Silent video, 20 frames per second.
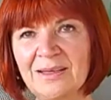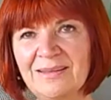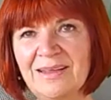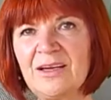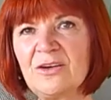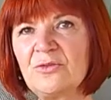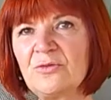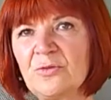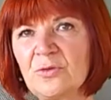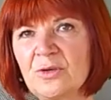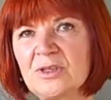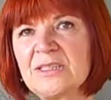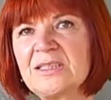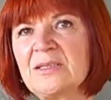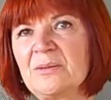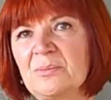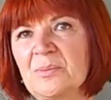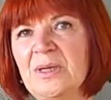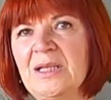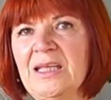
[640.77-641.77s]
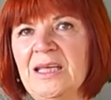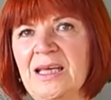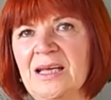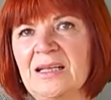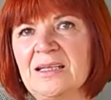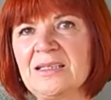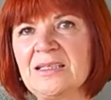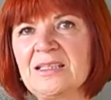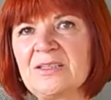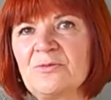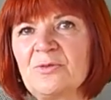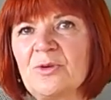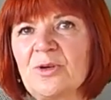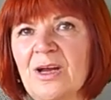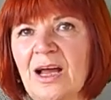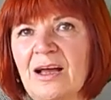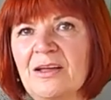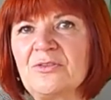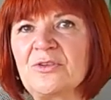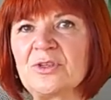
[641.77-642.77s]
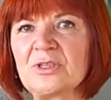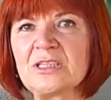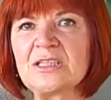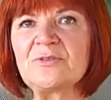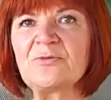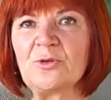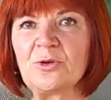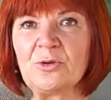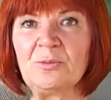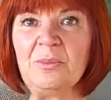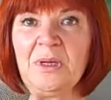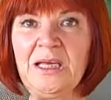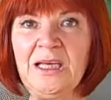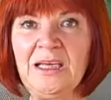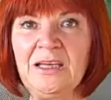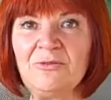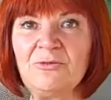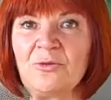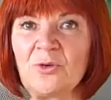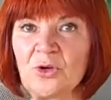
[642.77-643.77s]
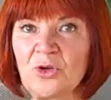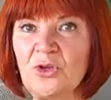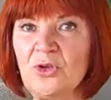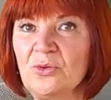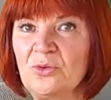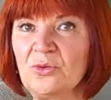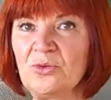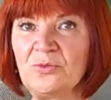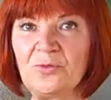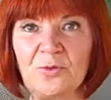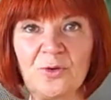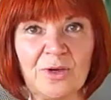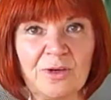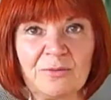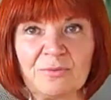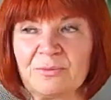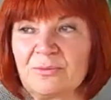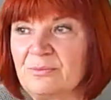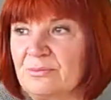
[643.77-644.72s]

are there for somebody else, for others, for me, for you, for